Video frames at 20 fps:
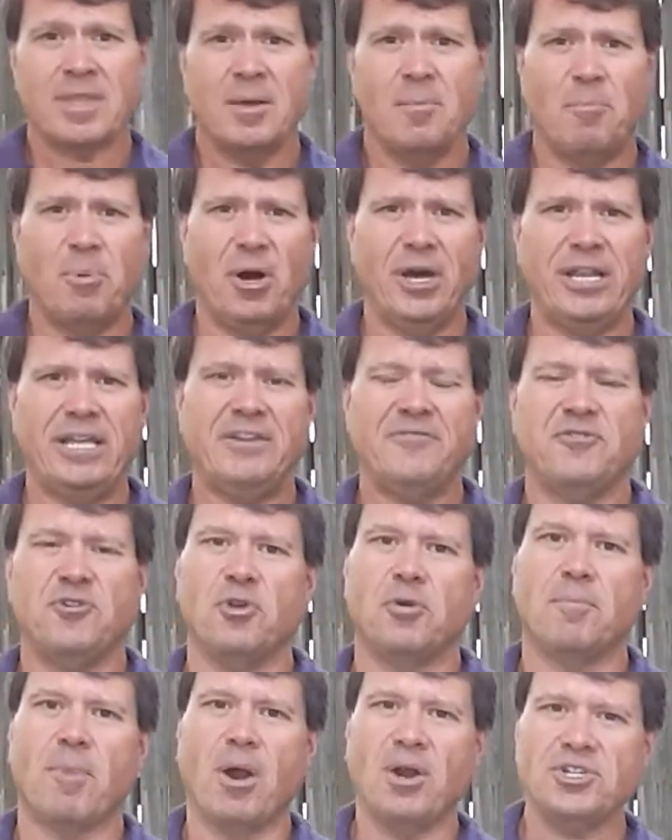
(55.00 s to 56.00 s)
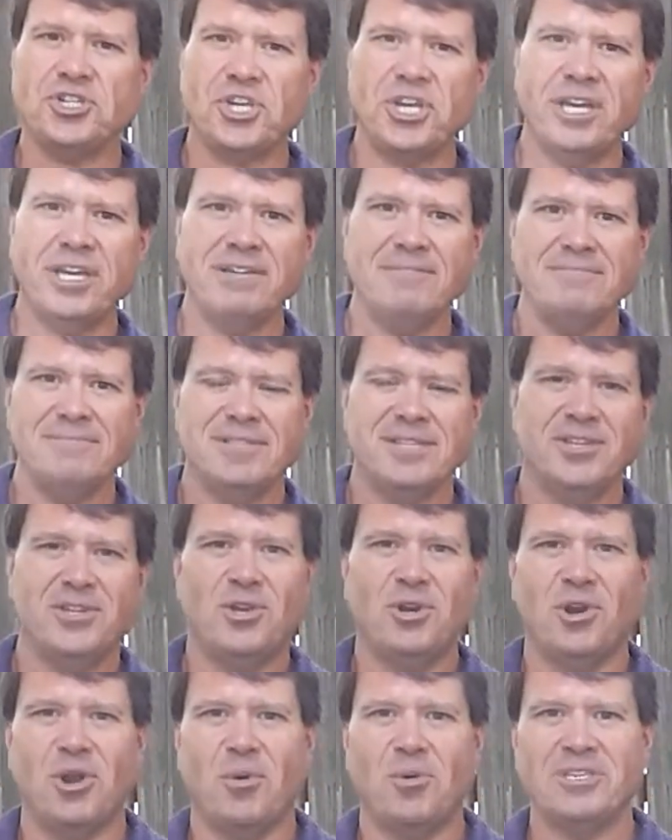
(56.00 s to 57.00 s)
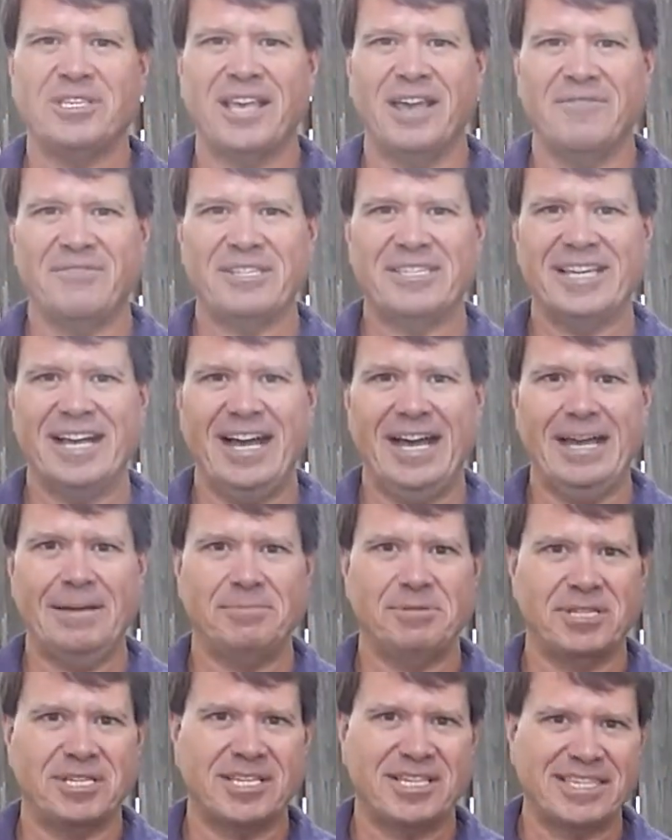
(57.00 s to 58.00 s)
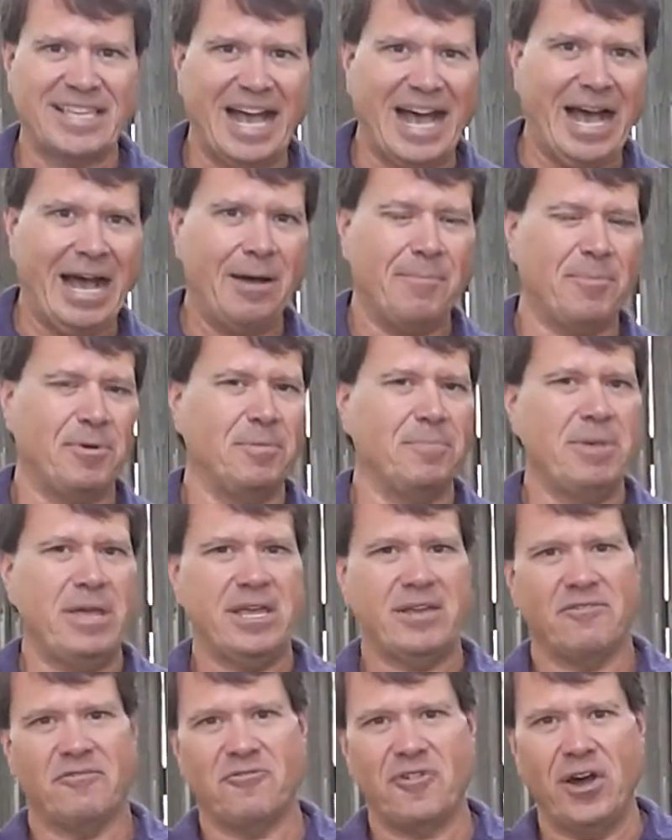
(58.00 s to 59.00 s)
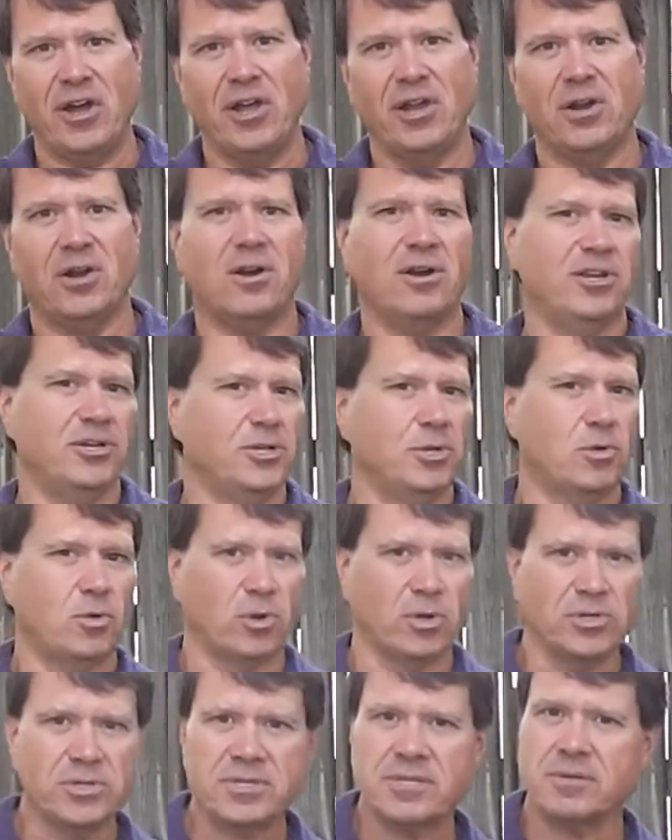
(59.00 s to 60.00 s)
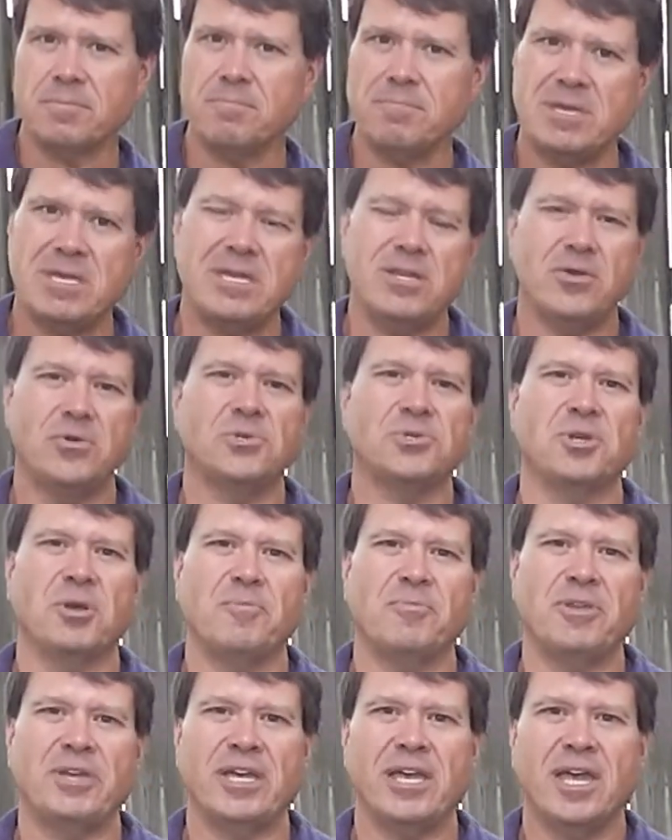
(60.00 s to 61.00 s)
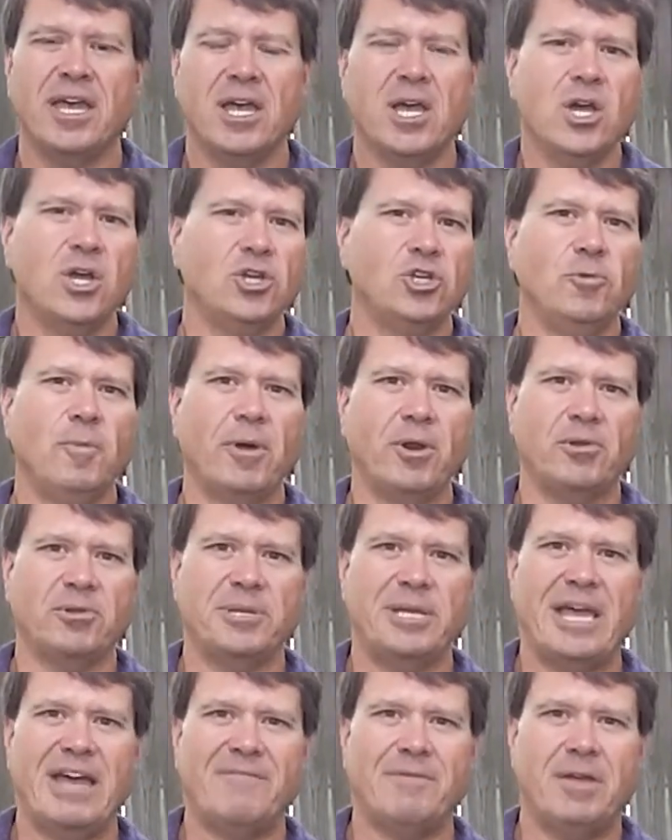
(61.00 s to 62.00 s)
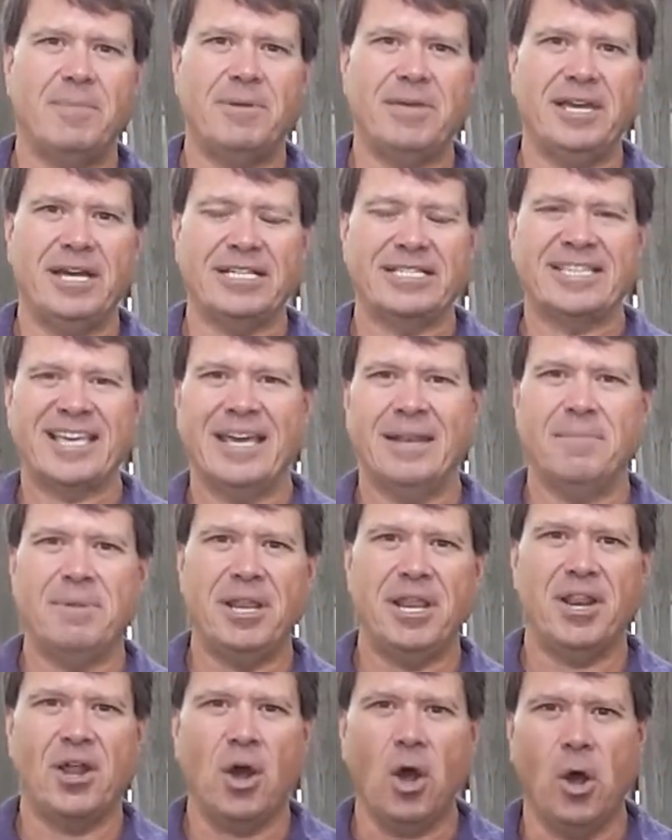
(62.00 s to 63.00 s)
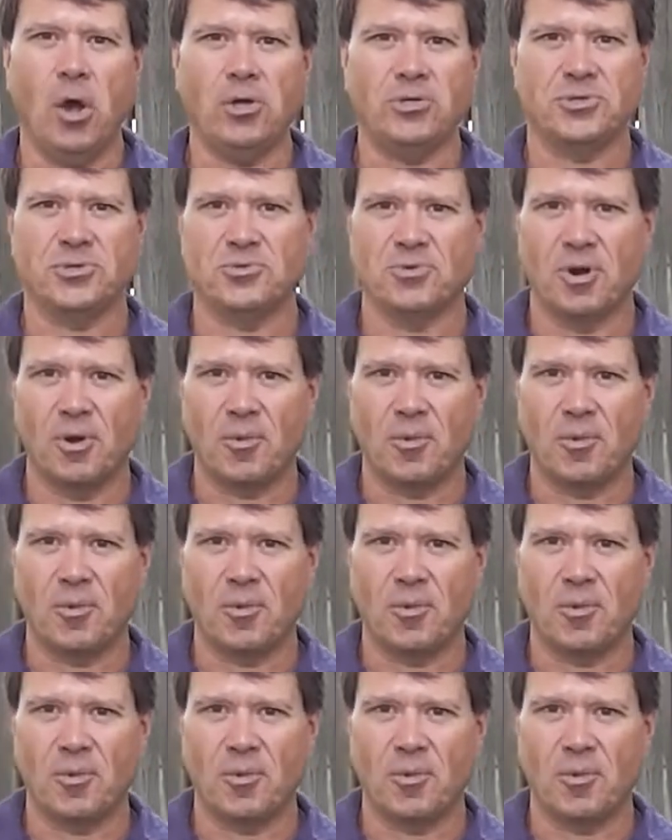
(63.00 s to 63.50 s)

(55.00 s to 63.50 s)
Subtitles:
But if you're marching, you don't always have the time to stop and make a fire and grill some meat or something. You might only have maybe a 10-minute halt or a